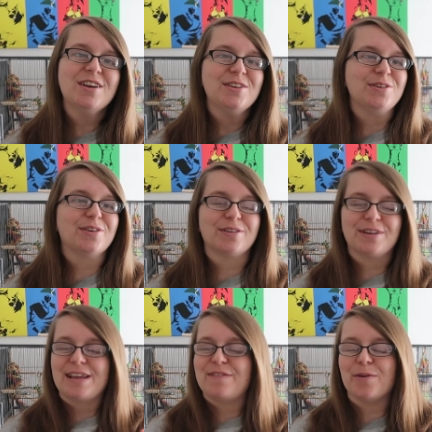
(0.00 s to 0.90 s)
You
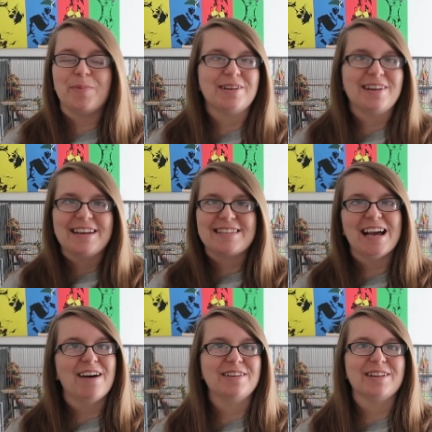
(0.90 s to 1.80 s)
can, if your bird likes it,
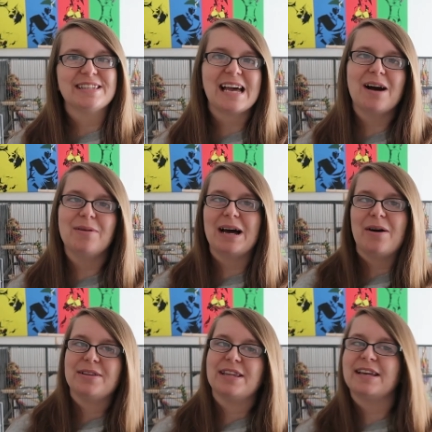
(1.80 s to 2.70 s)
have a little towel
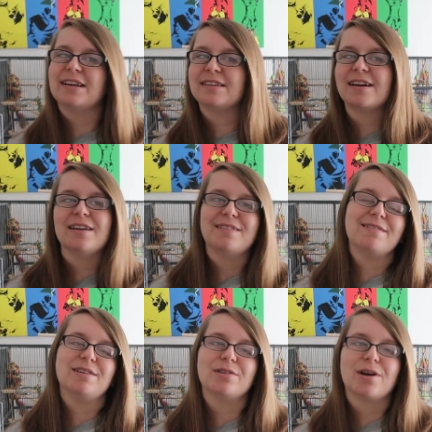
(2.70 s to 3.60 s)
out and they can kind of have
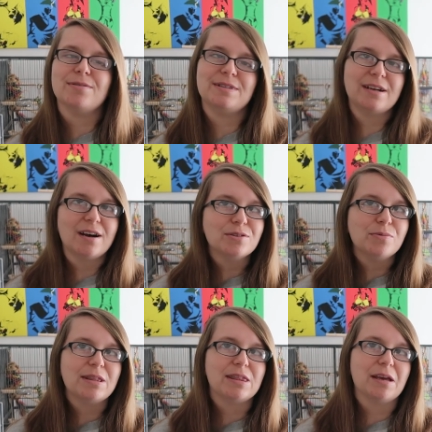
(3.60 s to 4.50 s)
a little cozy cuddle
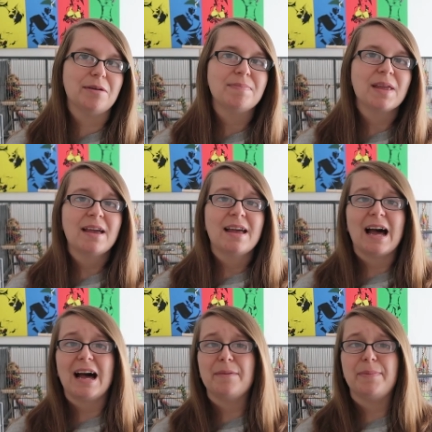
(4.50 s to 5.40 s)
with you.
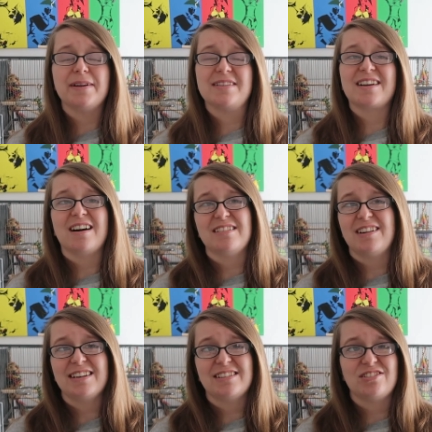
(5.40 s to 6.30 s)
Our birds kind of
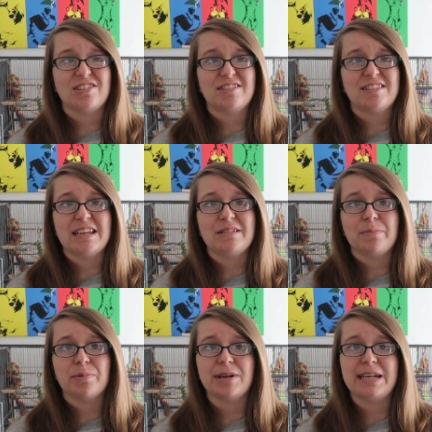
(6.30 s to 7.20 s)
like to just sit and
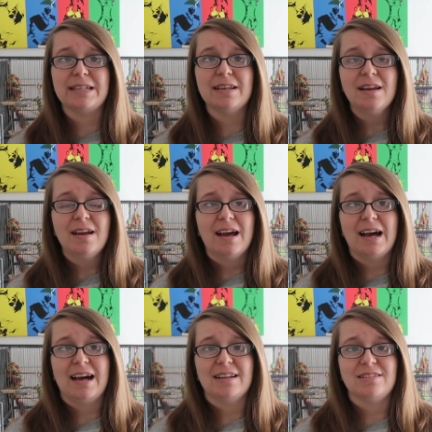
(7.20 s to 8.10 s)
preen
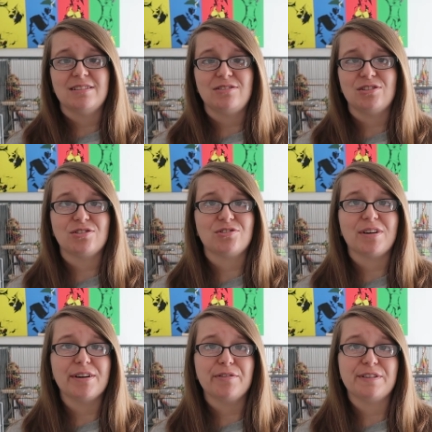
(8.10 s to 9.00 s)
and just
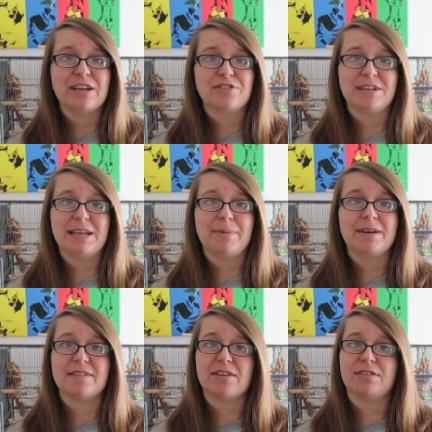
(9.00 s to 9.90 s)
dry off naturally
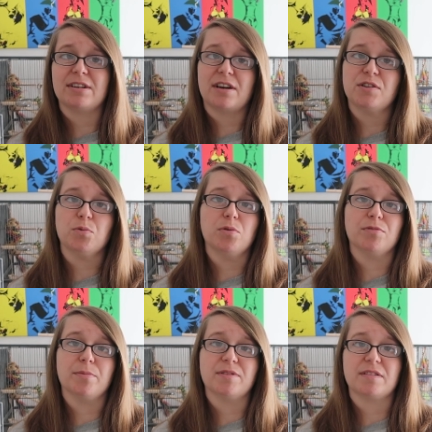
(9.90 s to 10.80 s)
because they're in a nice warm
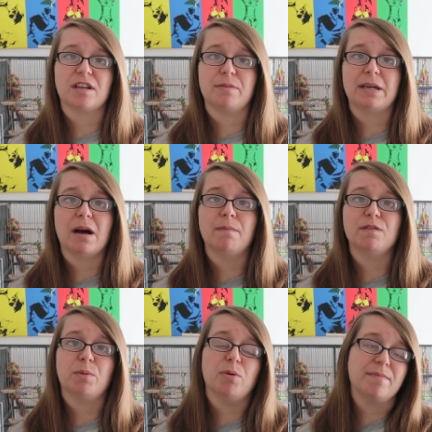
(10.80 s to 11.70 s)
room, so it's going to be
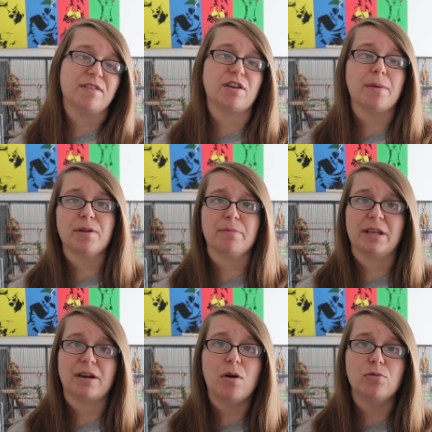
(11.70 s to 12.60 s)
comfortable. If you go and put them in
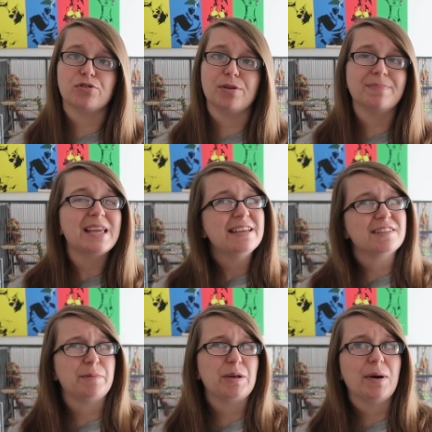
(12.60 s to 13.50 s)
a cold room, it's
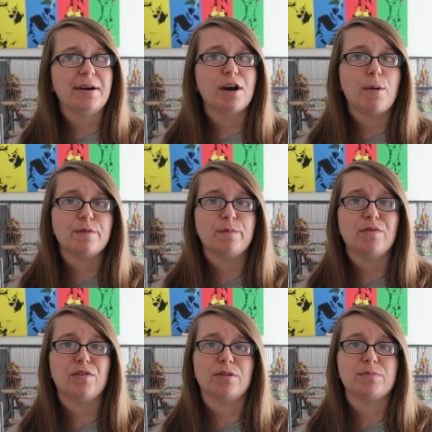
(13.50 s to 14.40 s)
going to be quite uncomfortable
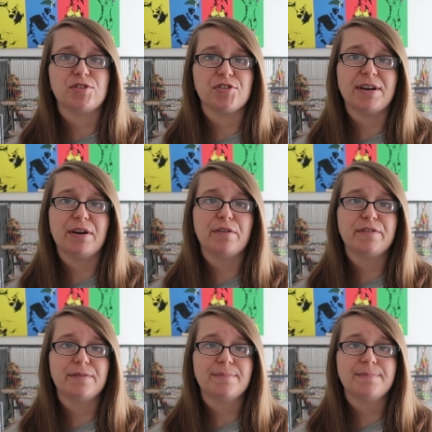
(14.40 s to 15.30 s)
for them to dry off.